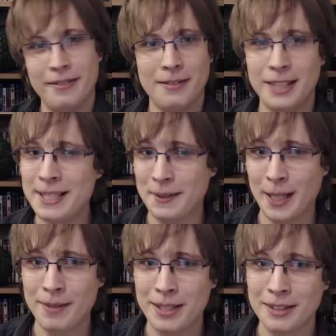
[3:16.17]

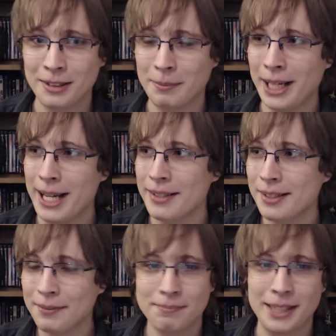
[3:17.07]
Gintama is still the
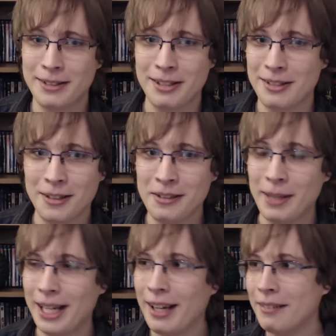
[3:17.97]
best. There's just no
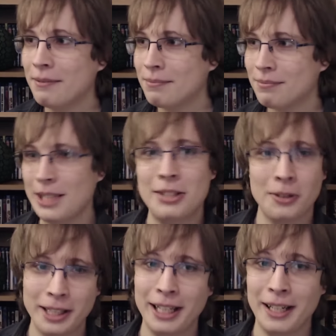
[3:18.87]
better. The
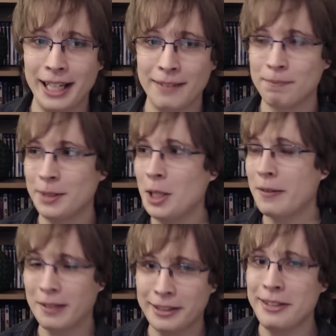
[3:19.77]
storyline, the
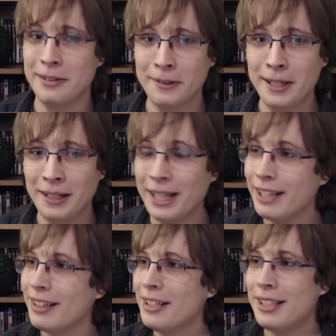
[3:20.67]
overarching
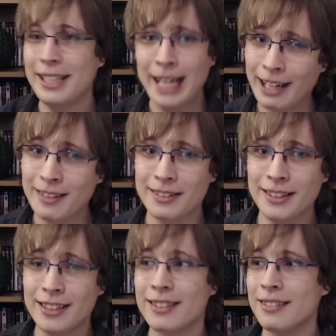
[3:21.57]
storyline, the
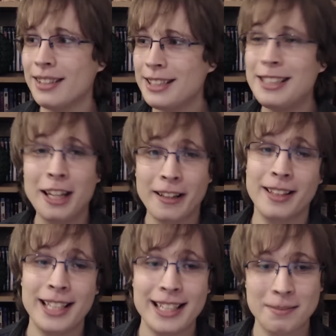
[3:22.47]
characters.
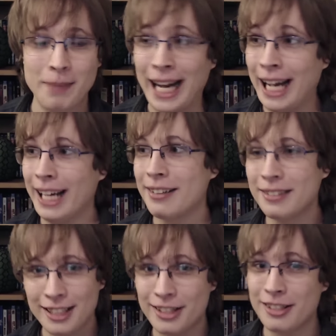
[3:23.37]
Nothing is bad.
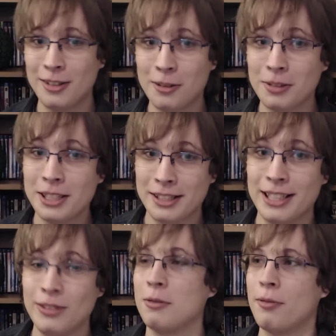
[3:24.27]
There's just not one
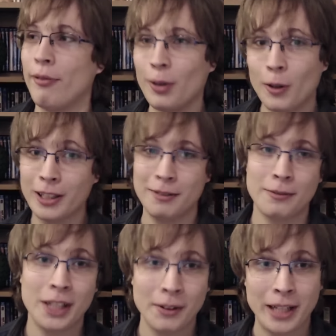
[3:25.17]
single flaw I can
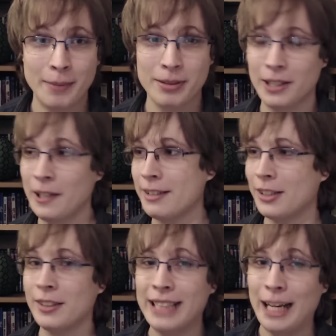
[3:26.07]
find on episode. It's
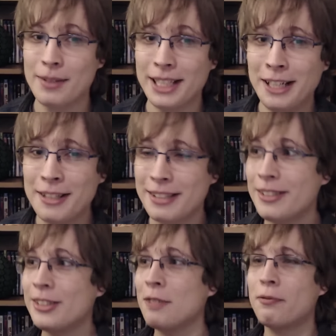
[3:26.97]
goddamn serious.
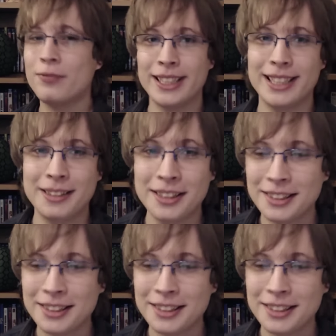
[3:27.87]
It's so freaking.